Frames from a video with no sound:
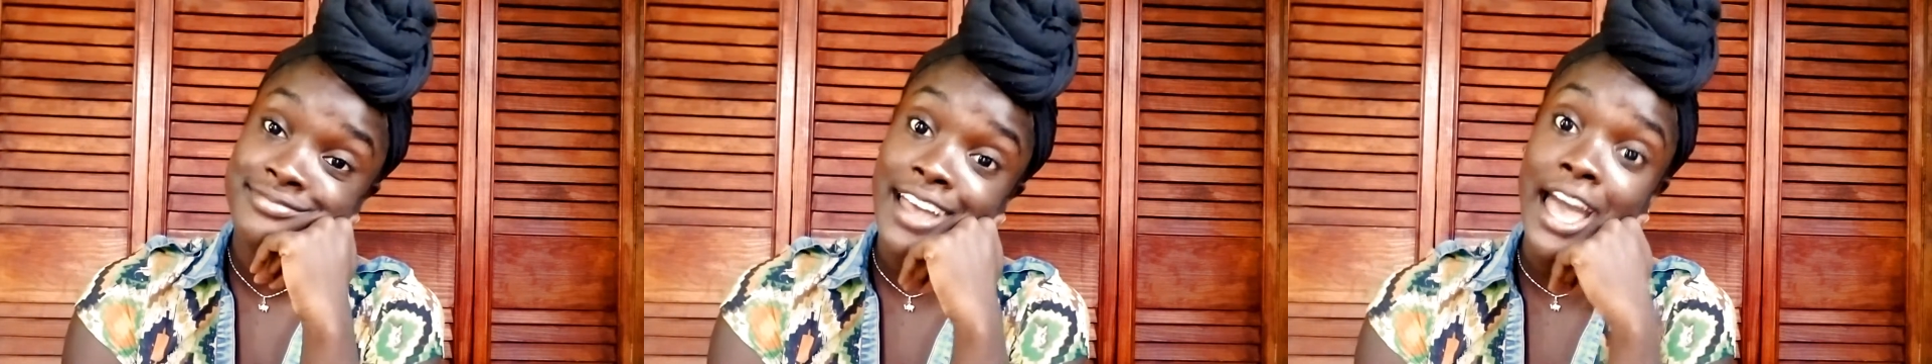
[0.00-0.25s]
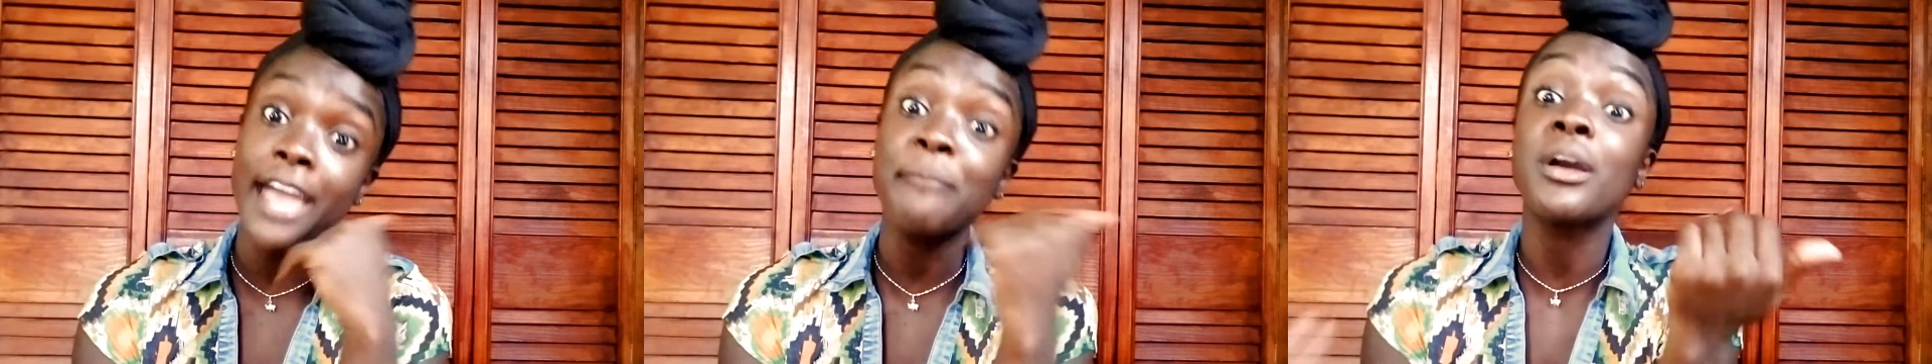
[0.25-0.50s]

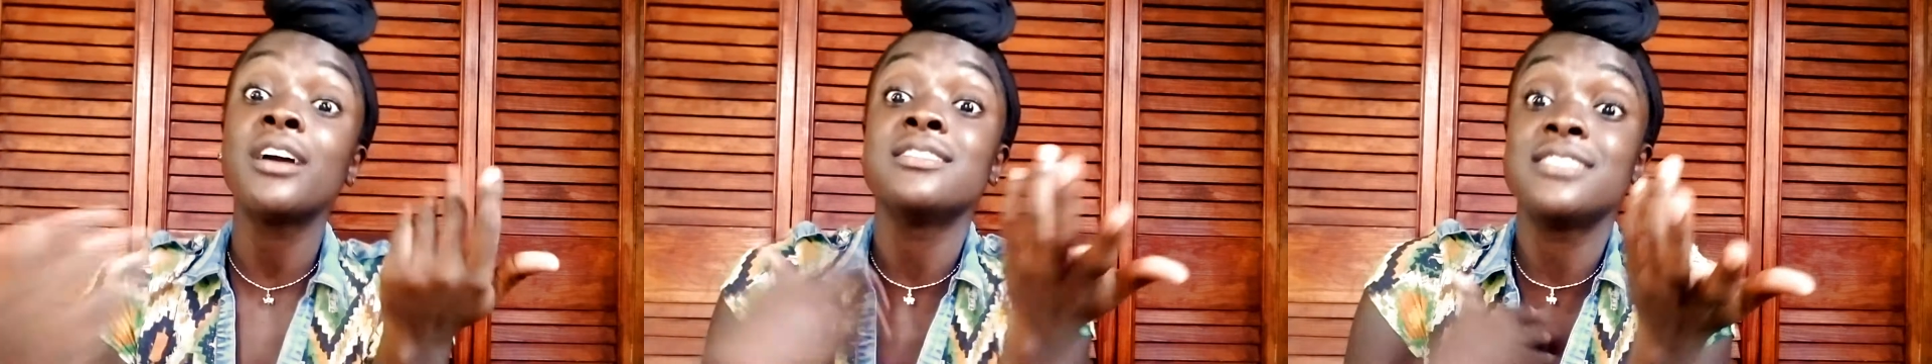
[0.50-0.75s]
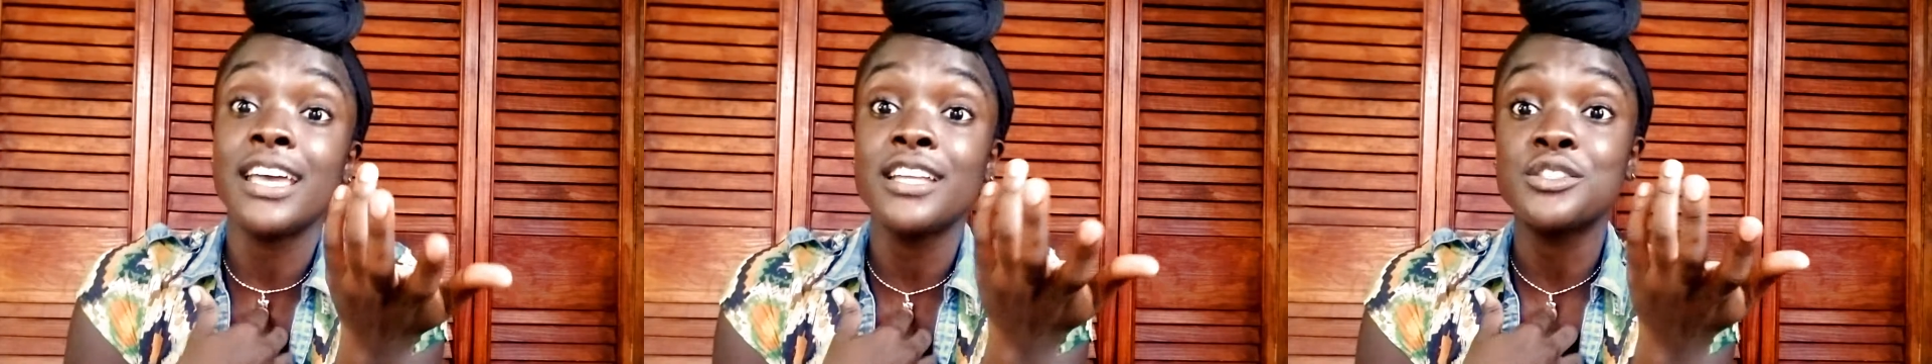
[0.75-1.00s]
I'm
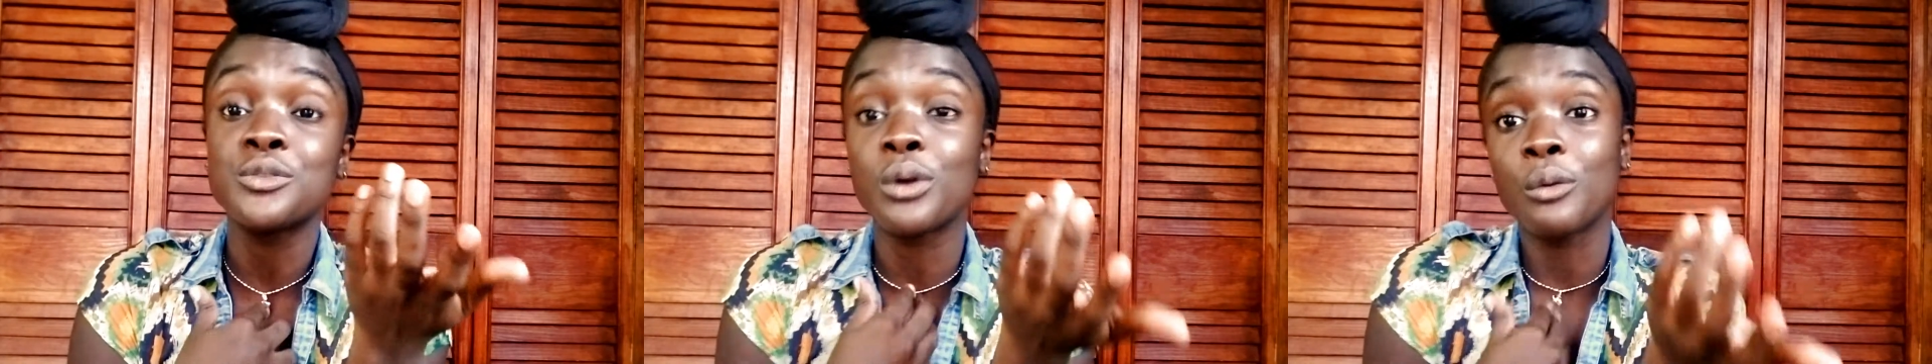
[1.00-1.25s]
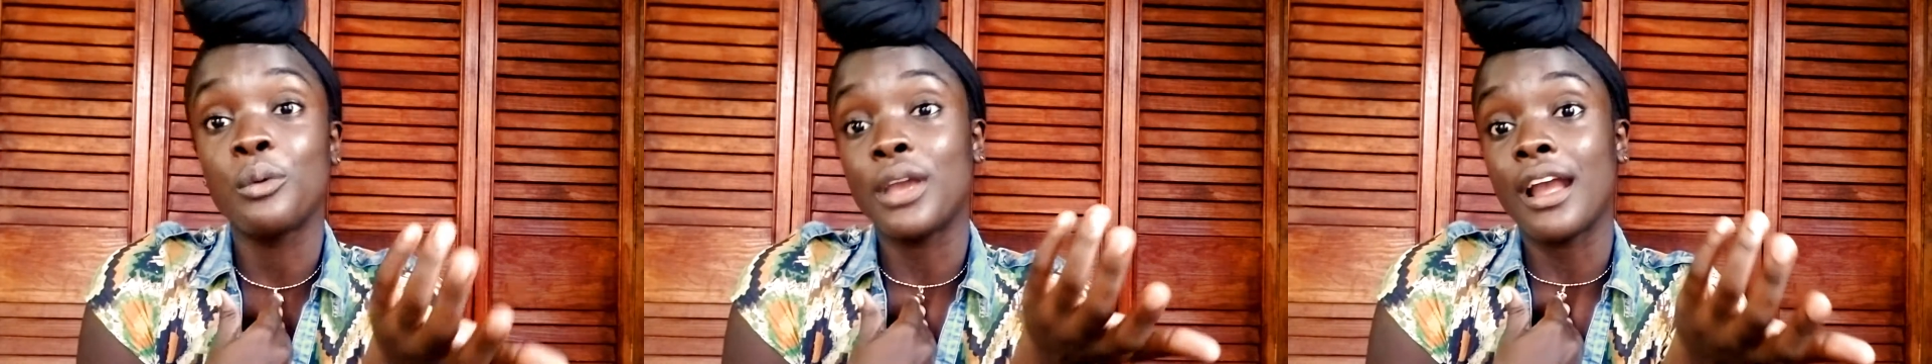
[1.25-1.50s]
content with
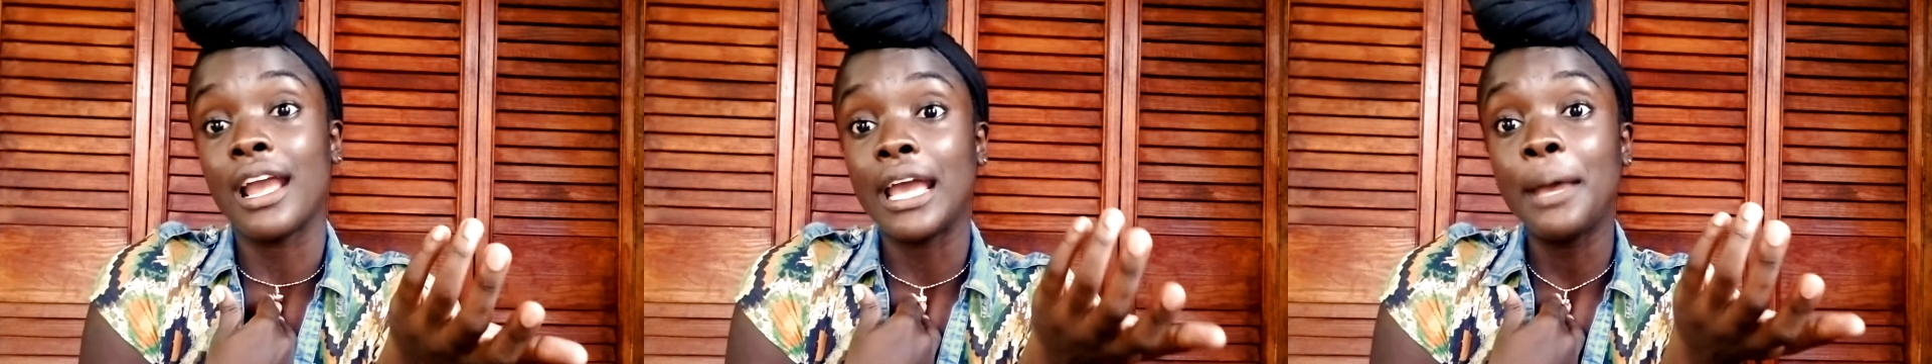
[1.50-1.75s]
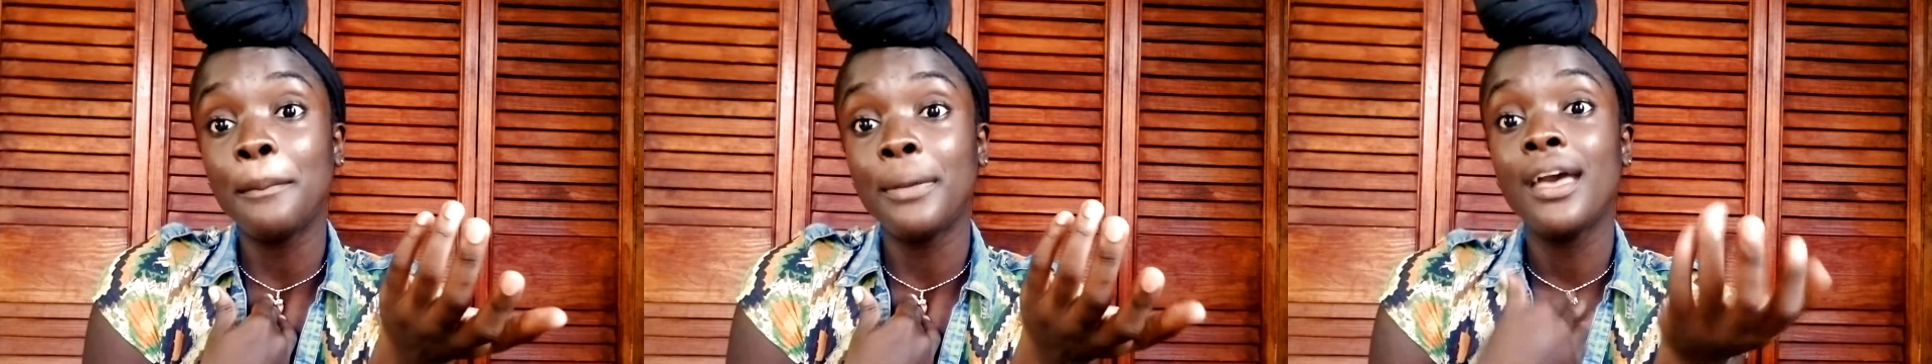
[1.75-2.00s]
where I
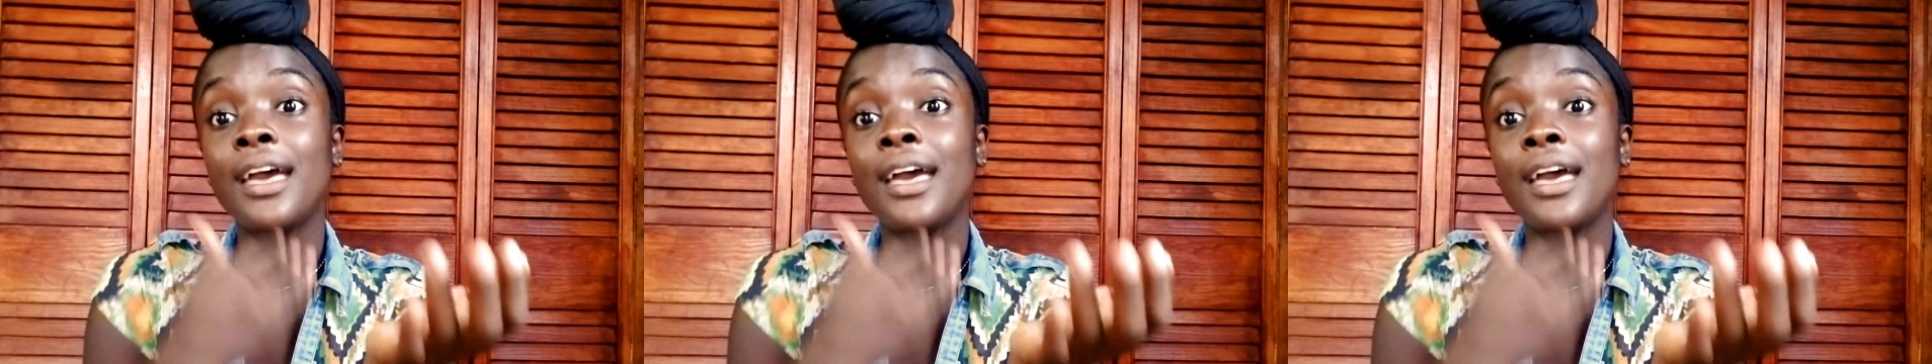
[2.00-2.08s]
am.